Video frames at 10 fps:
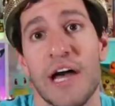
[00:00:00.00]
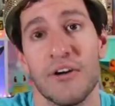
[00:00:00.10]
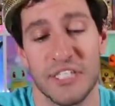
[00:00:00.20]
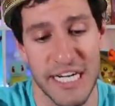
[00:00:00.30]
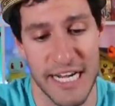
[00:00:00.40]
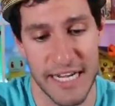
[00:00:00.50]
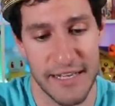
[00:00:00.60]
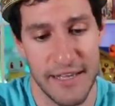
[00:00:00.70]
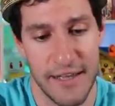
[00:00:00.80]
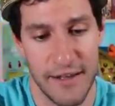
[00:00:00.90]
Energy.
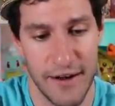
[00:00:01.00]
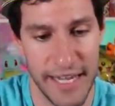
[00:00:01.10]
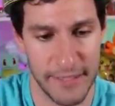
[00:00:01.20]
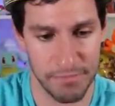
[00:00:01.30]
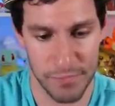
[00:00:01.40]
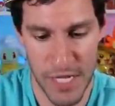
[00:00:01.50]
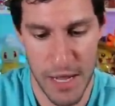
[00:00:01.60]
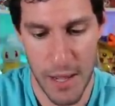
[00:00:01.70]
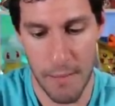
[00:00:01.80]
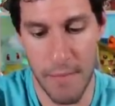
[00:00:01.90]
All right.
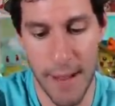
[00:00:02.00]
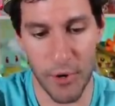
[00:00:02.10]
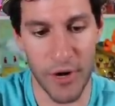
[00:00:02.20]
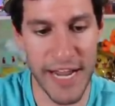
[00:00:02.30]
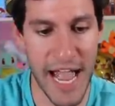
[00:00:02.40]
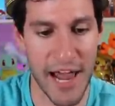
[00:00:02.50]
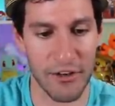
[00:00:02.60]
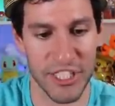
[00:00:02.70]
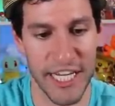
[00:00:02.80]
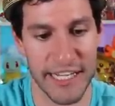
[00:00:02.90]
Memory
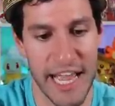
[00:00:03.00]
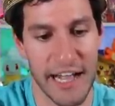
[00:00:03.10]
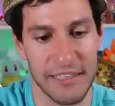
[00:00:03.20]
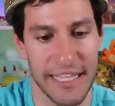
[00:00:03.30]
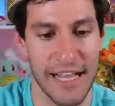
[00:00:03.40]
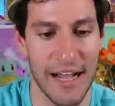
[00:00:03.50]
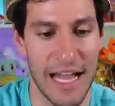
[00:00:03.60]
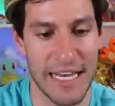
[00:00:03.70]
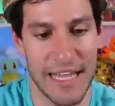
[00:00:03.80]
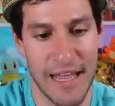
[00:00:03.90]
Energy,
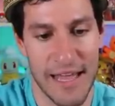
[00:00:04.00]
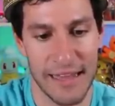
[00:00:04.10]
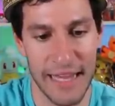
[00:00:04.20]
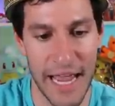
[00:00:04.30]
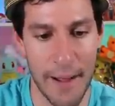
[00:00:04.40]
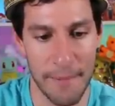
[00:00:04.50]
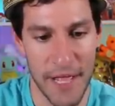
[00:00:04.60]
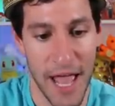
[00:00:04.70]
Kecleon, Lamp,